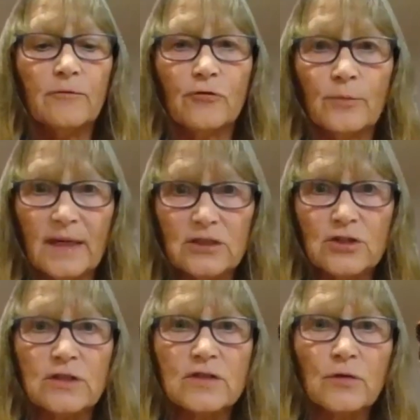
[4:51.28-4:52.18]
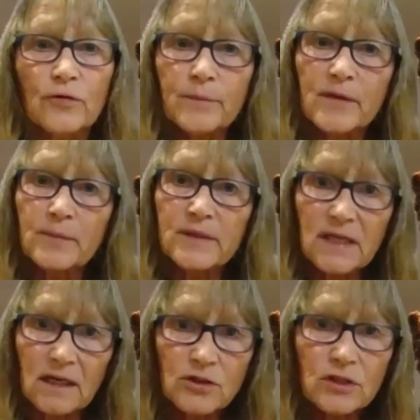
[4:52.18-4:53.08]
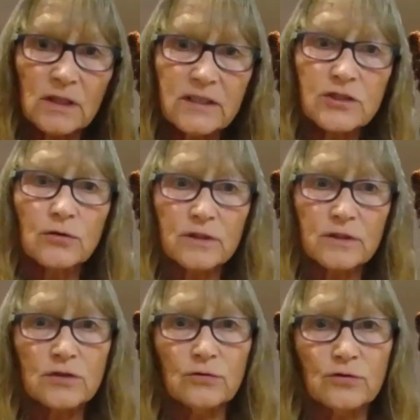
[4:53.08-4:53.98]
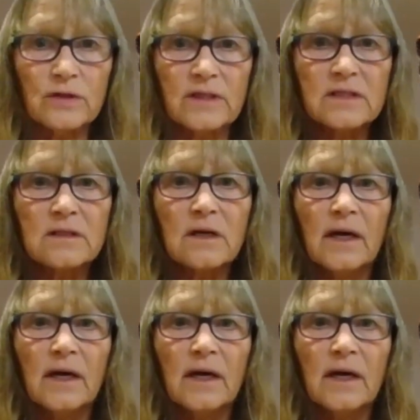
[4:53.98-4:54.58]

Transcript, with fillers: information. So, from the Patanjali's Yoga Sutras,